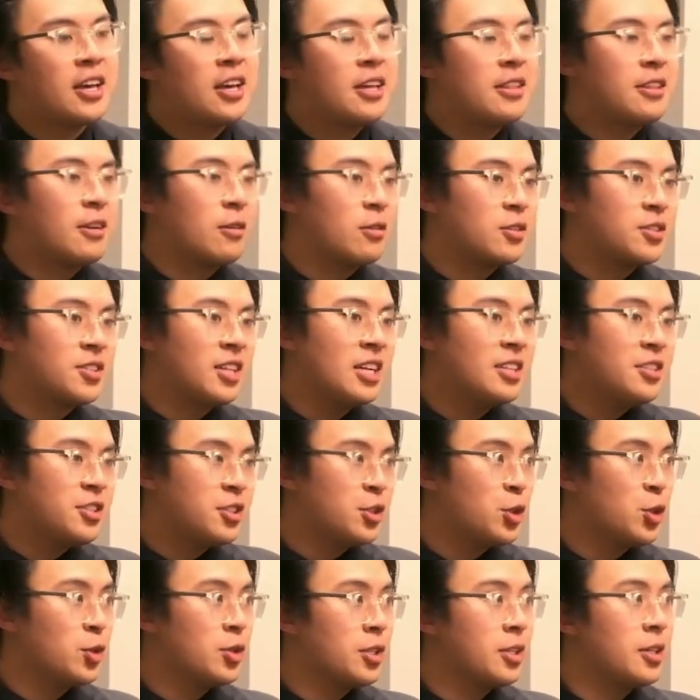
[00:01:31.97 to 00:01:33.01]
They're
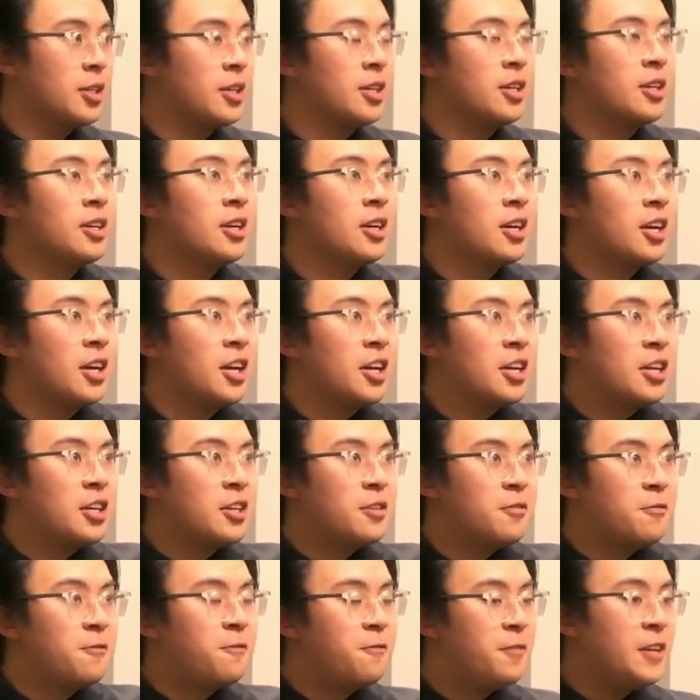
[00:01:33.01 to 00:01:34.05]
essentially
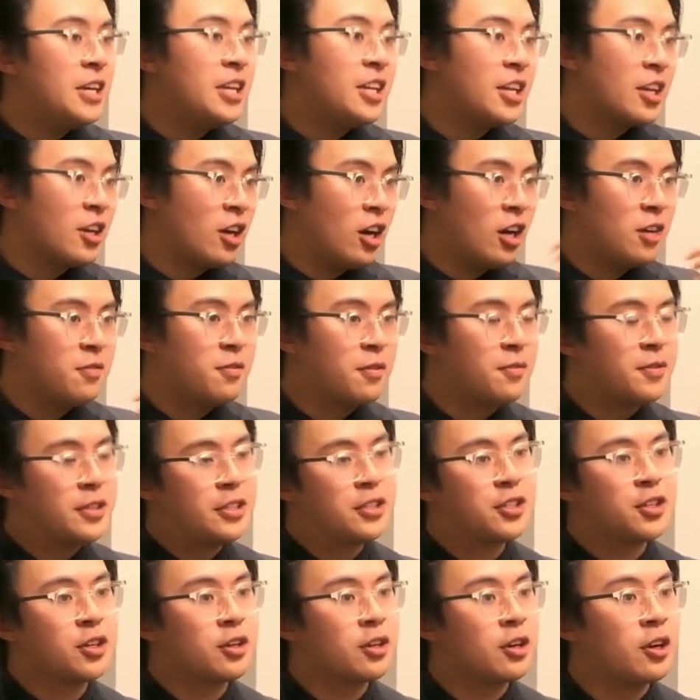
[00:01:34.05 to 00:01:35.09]
feeding off of the
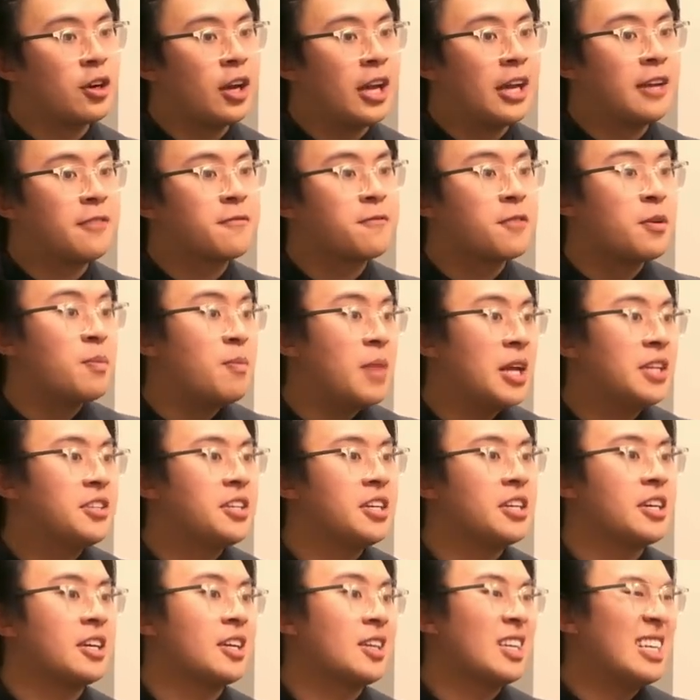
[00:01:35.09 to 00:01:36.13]
sugar and
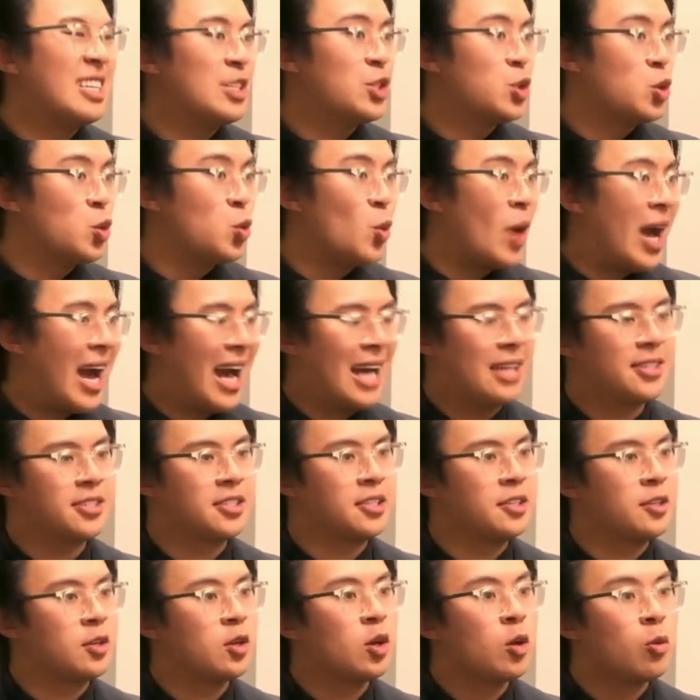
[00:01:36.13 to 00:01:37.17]
fermenting it into
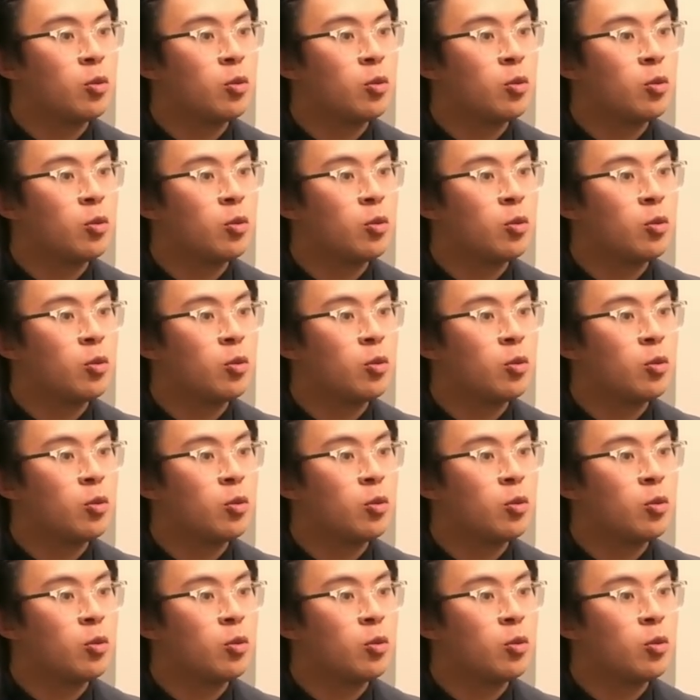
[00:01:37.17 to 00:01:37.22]
acid,